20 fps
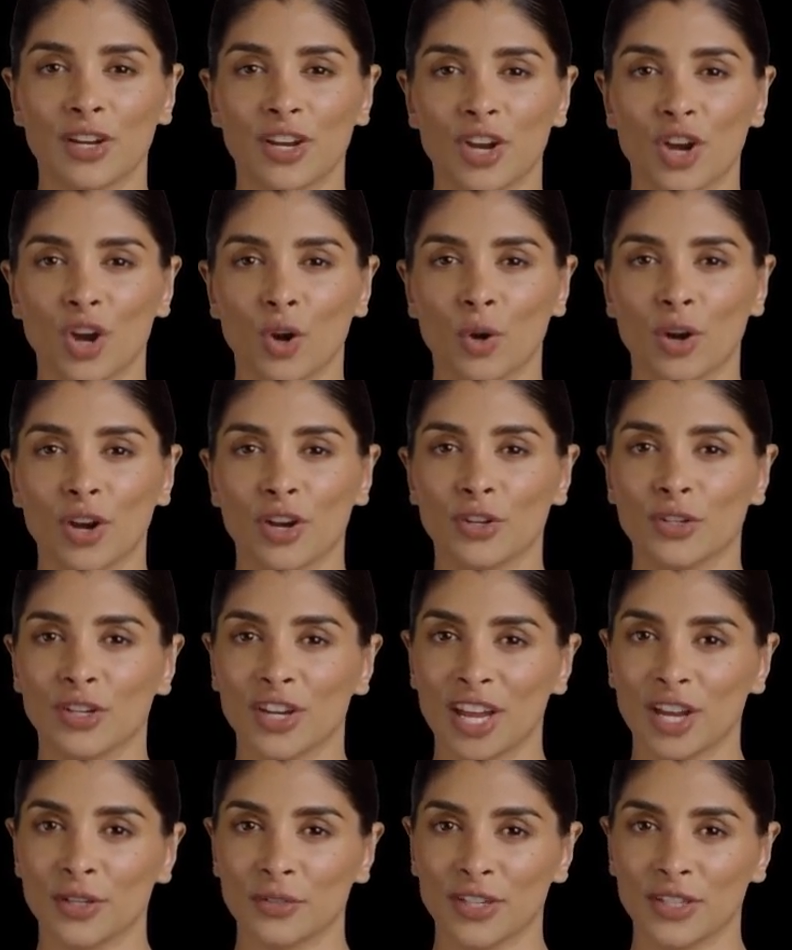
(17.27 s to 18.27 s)
Acquire
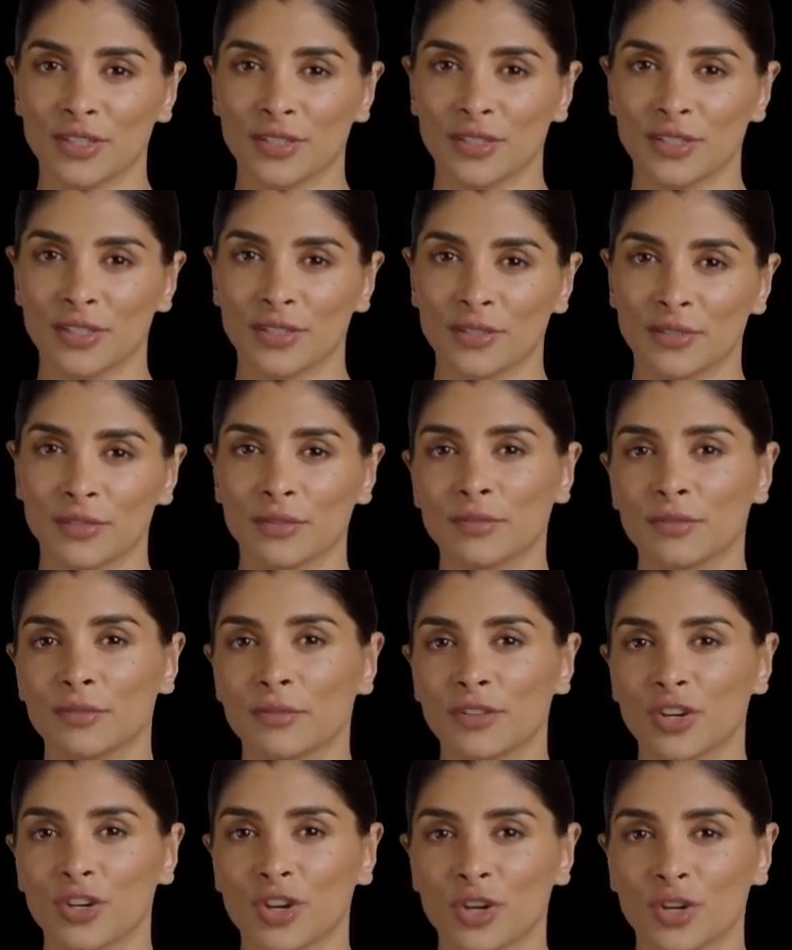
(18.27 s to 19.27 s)
the evidence.
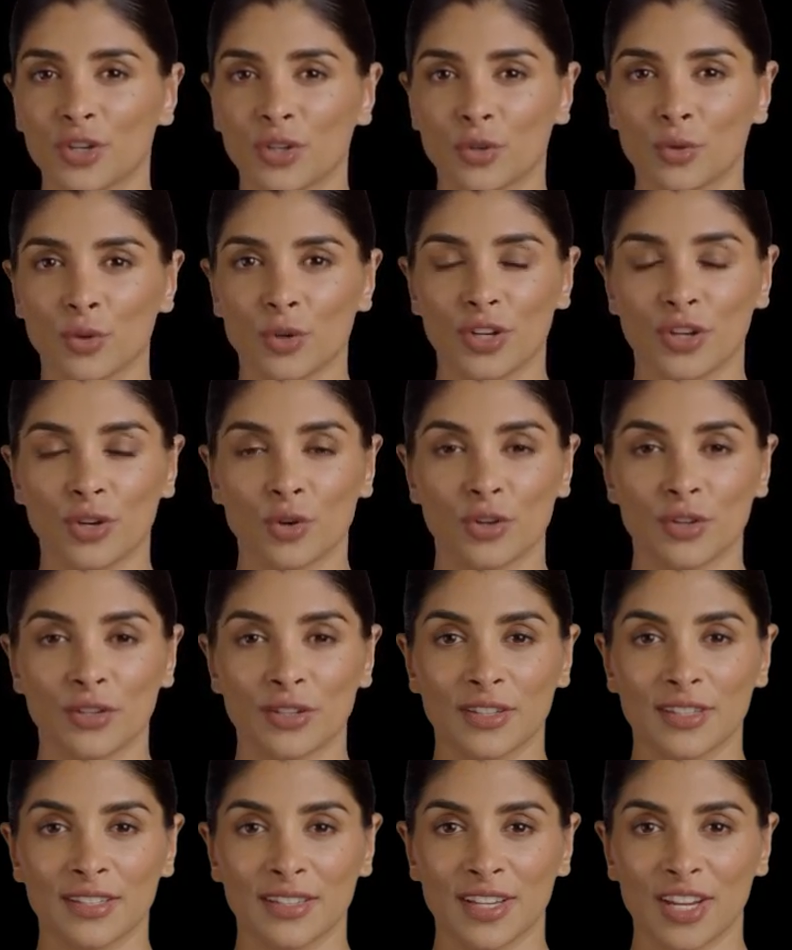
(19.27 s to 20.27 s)
Use
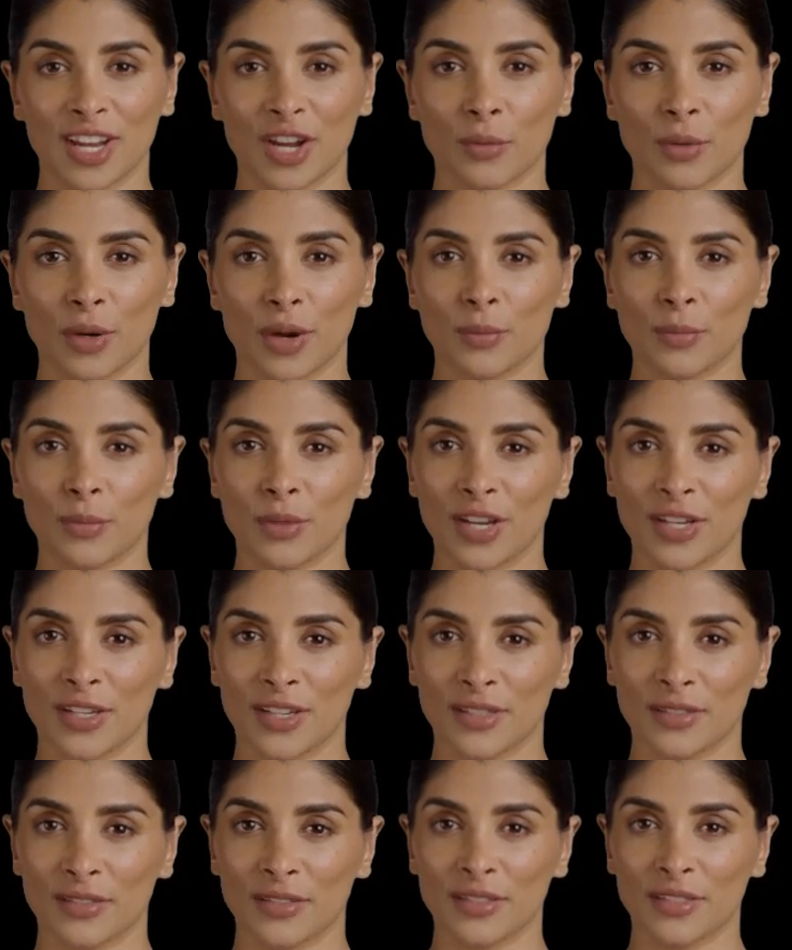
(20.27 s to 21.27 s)
resources like
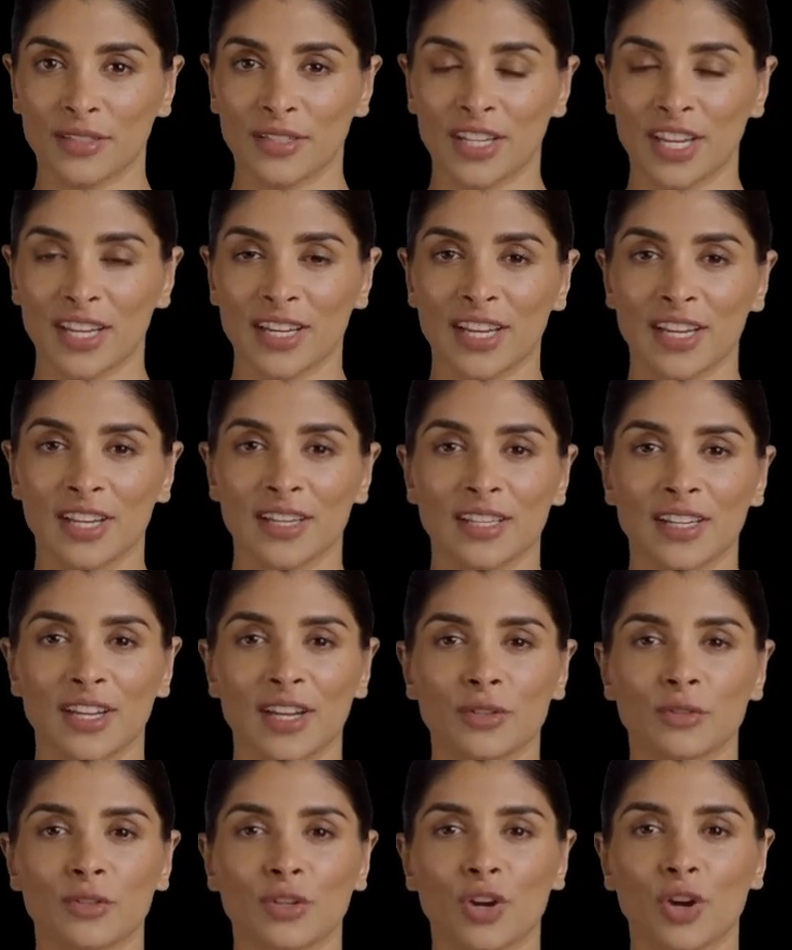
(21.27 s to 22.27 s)
PubMed,
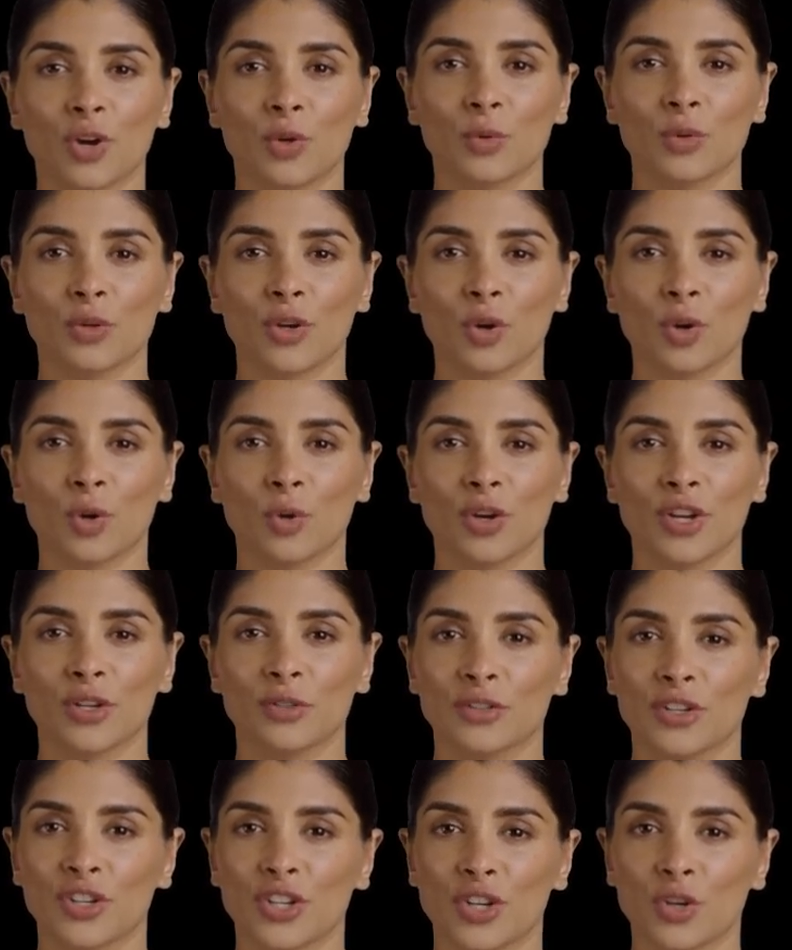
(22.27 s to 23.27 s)
PsycInfo, or
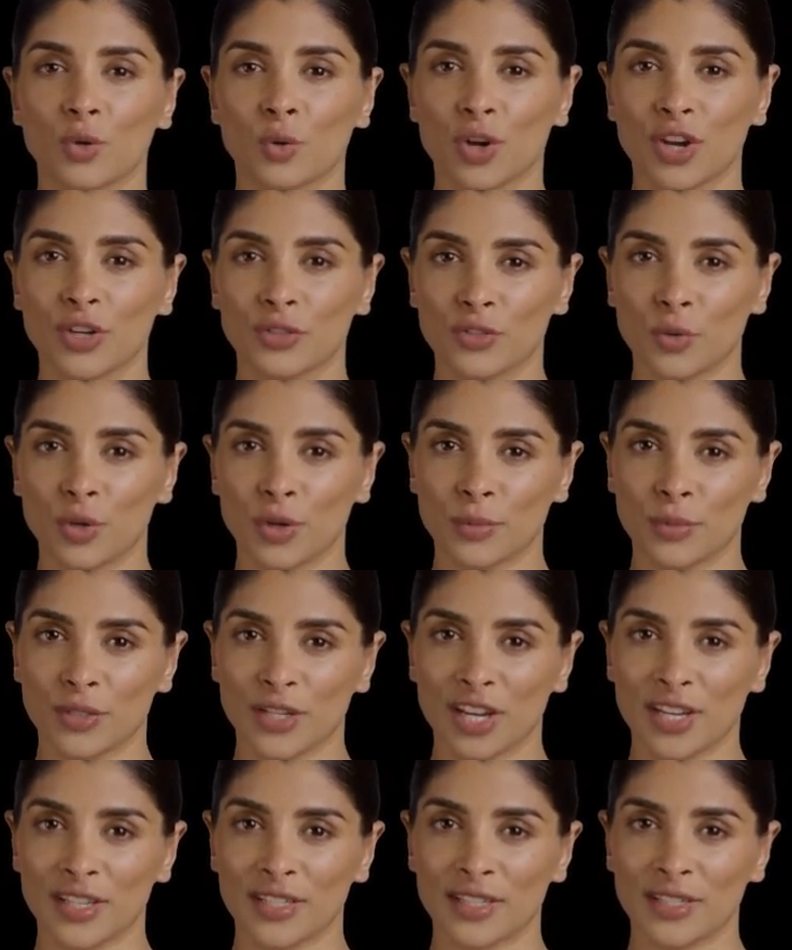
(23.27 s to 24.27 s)
Division 12's
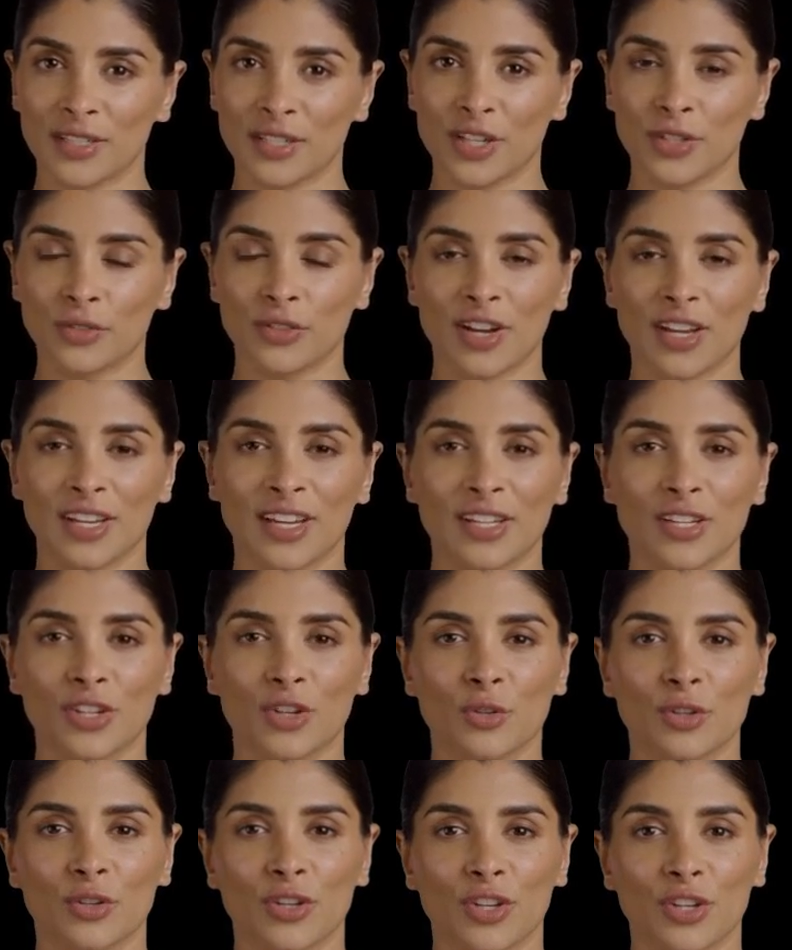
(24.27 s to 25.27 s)
website to find
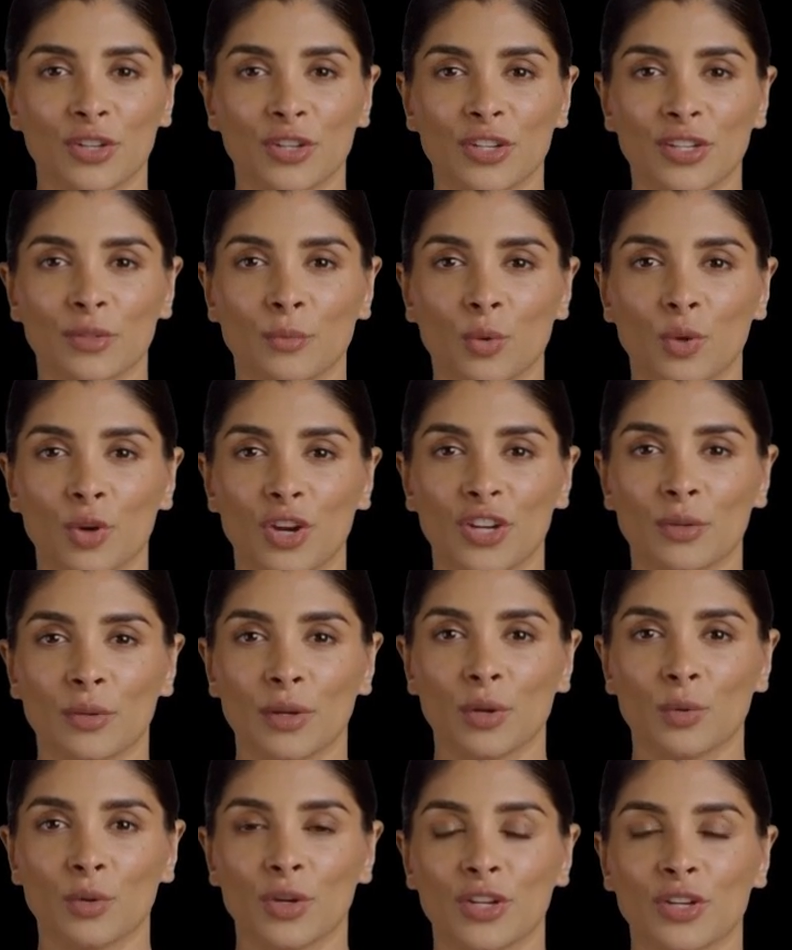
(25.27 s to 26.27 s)
interventions supported
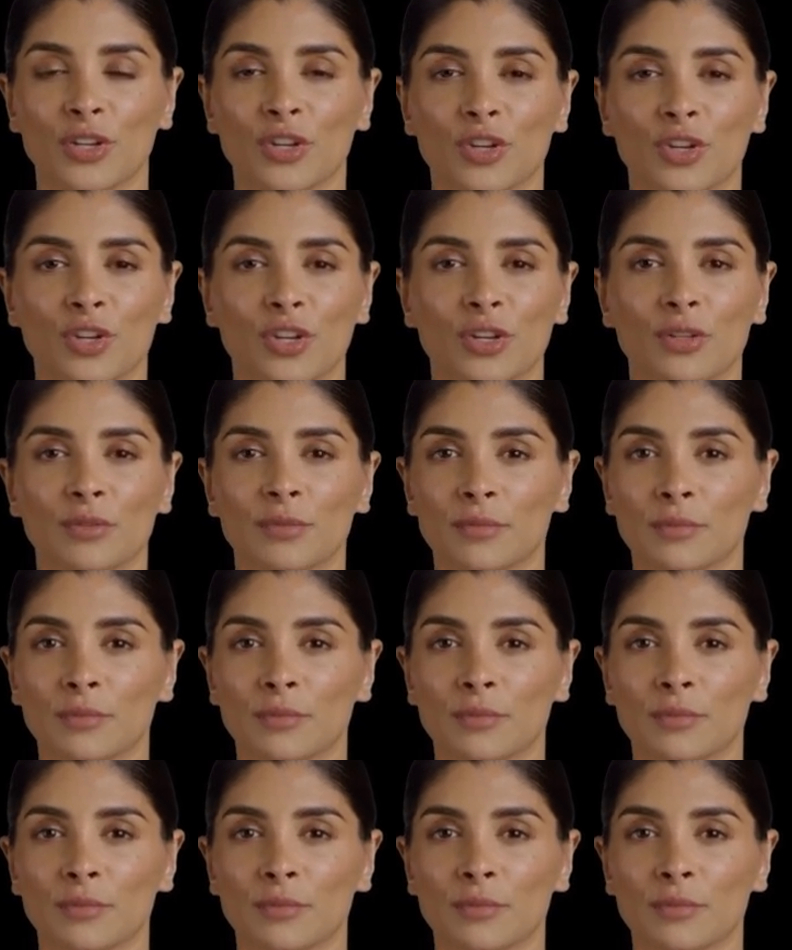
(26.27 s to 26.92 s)
by research.